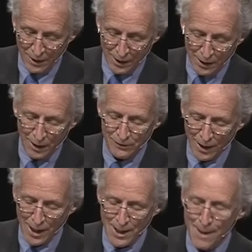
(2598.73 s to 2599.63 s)
It is
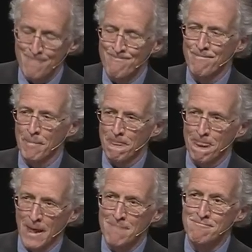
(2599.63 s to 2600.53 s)
a
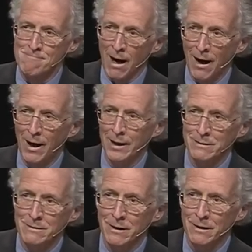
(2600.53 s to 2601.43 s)

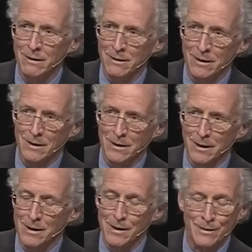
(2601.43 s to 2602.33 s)
mind
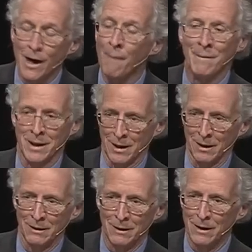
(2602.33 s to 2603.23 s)
numbing
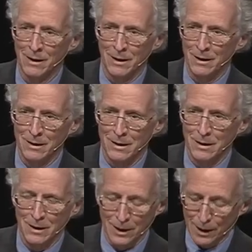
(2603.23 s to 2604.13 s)

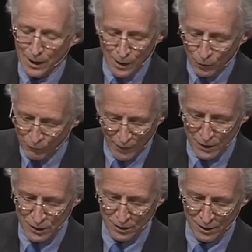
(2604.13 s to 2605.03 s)

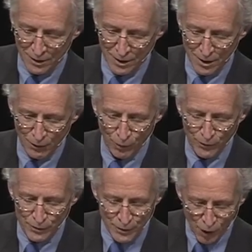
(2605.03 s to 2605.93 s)
innovation with
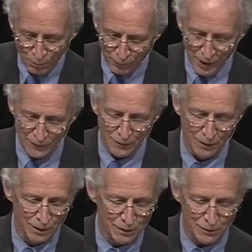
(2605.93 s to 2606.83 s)
no
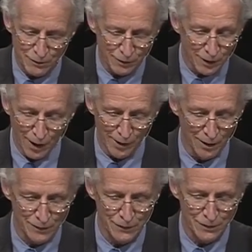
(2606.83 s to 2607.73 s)
precedent to guide
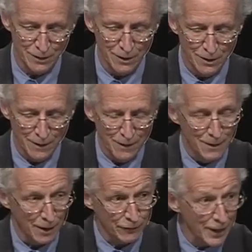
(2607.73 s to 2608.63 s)
us
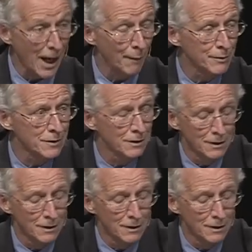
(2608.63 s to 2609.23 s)
except